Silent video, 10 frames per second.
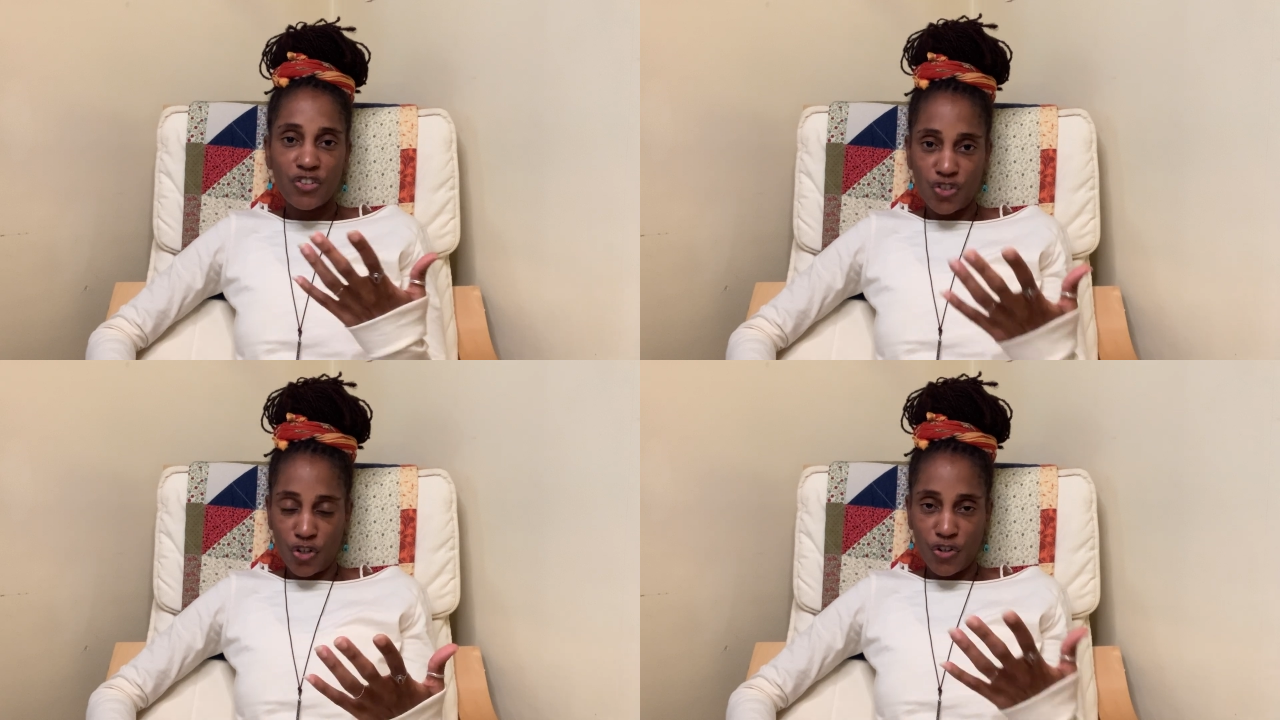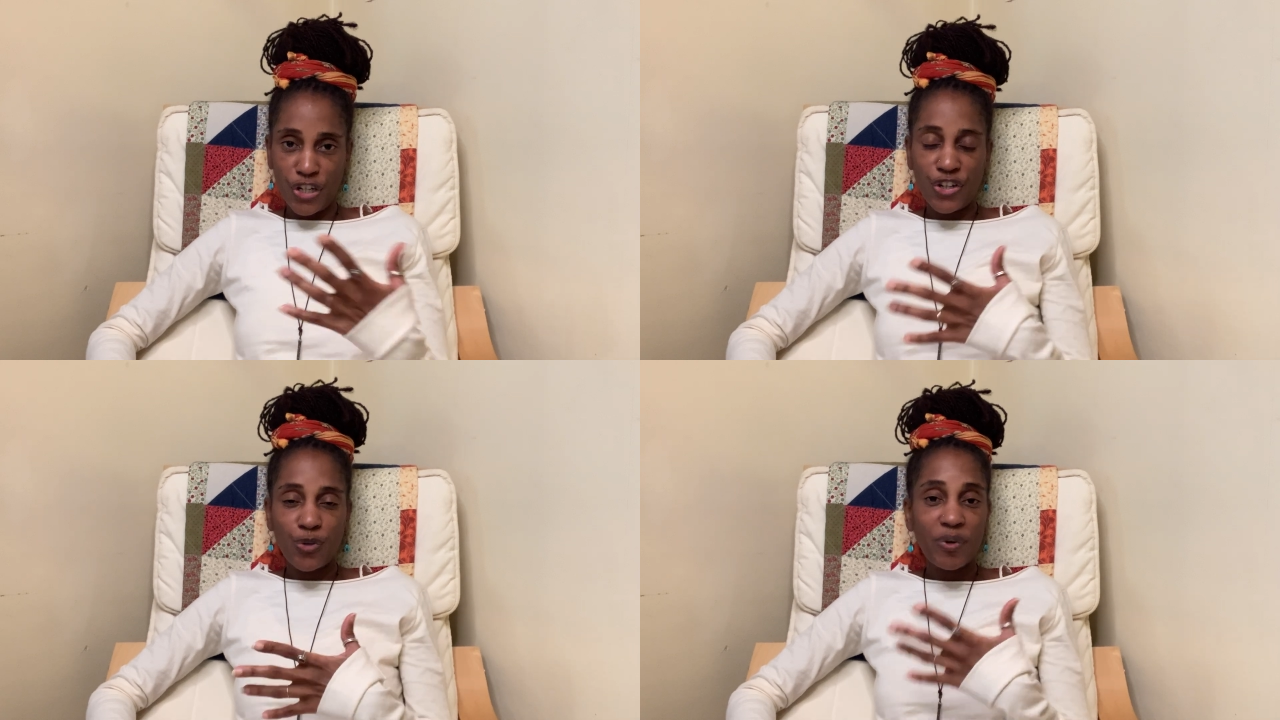
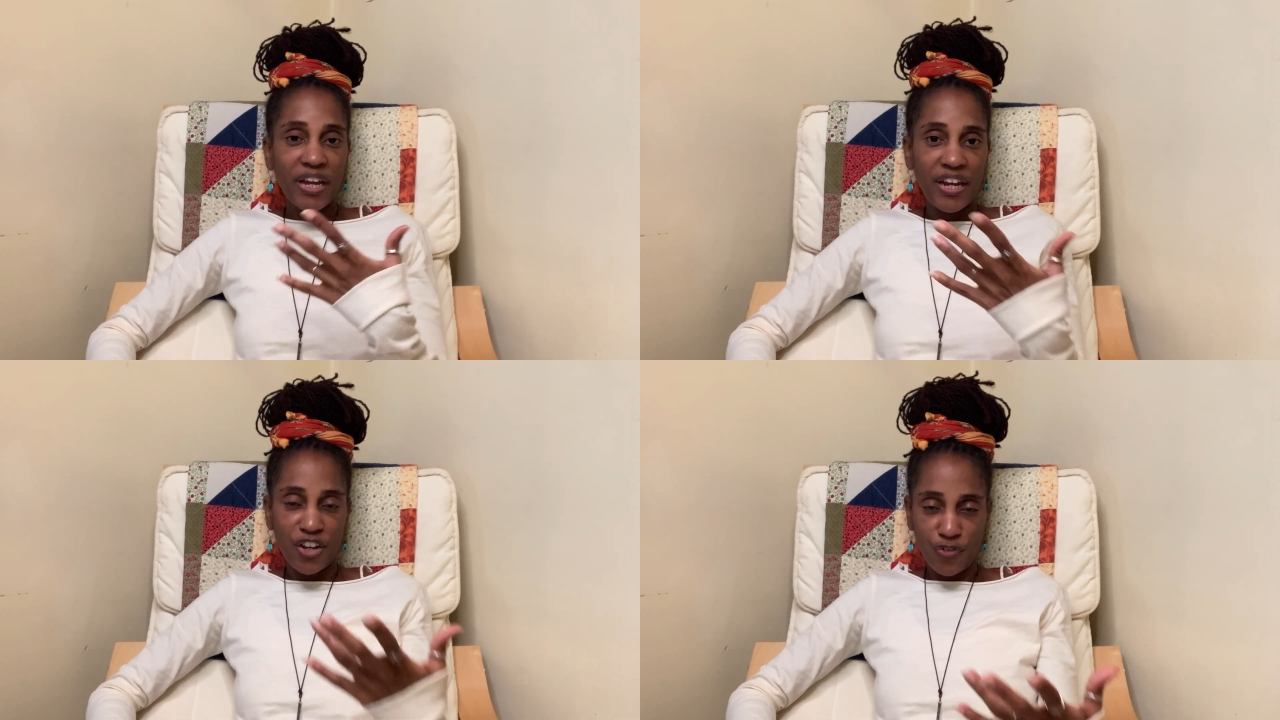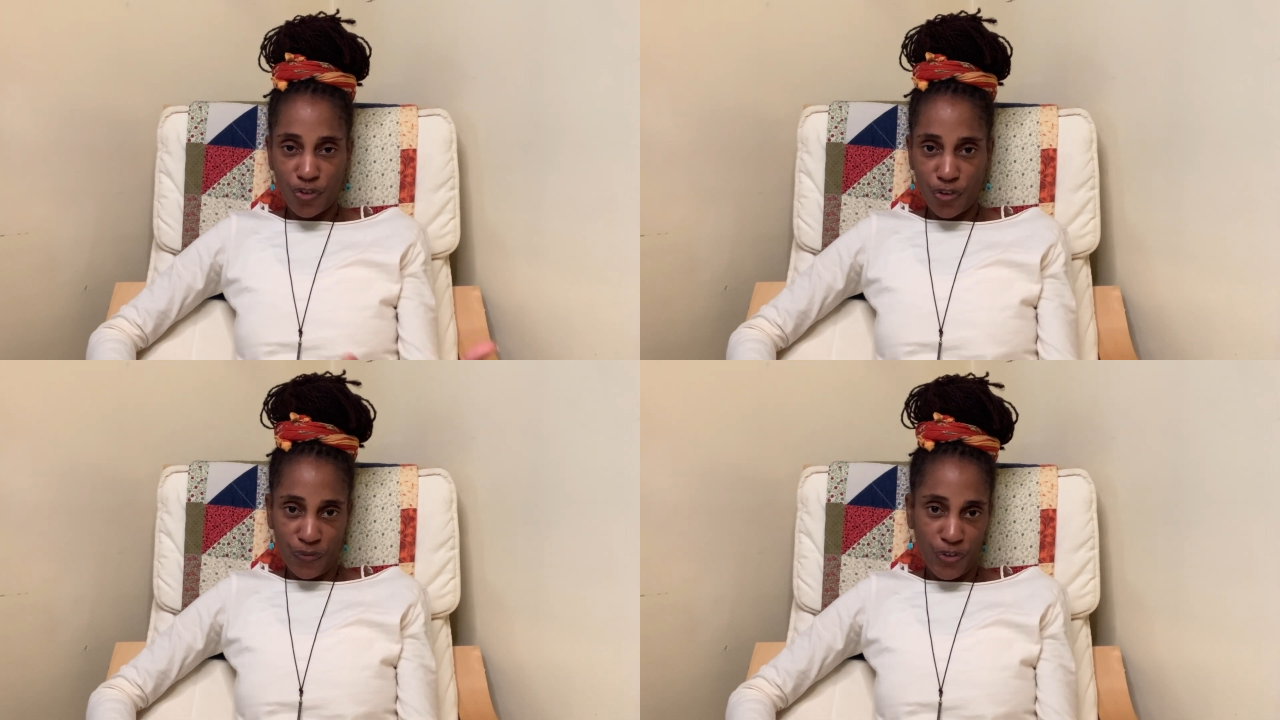journey or planning for
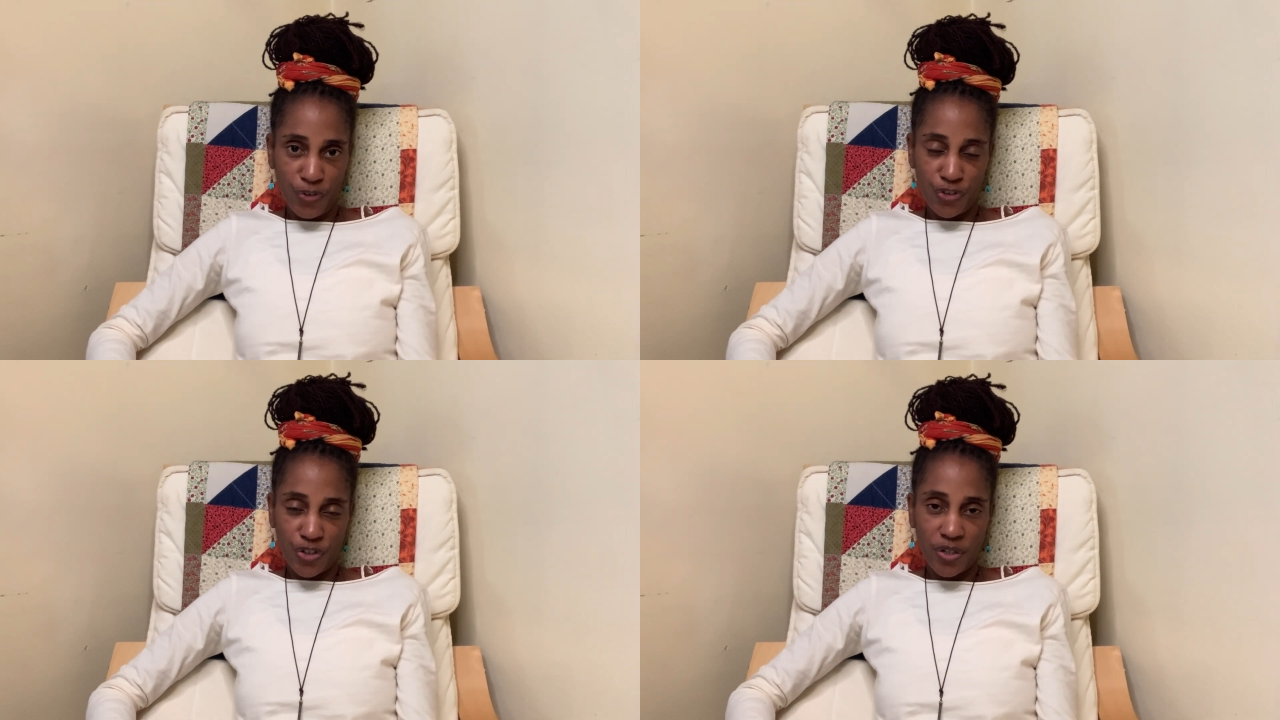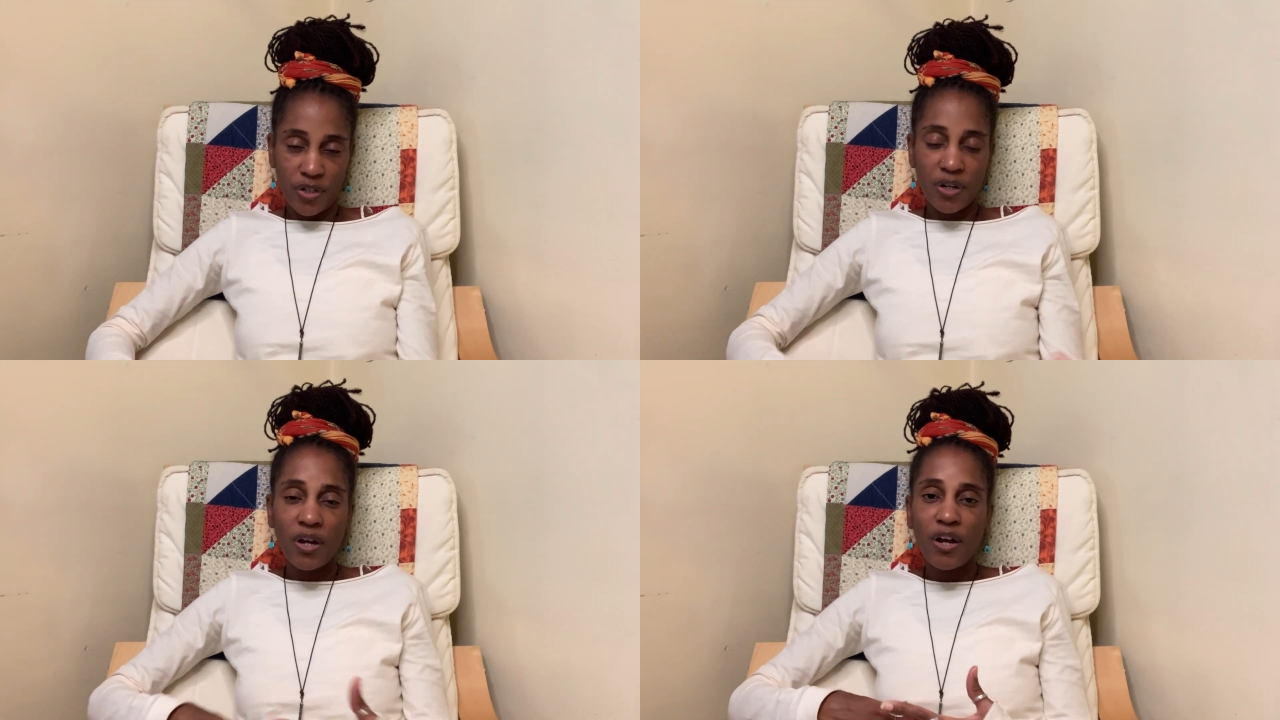the future.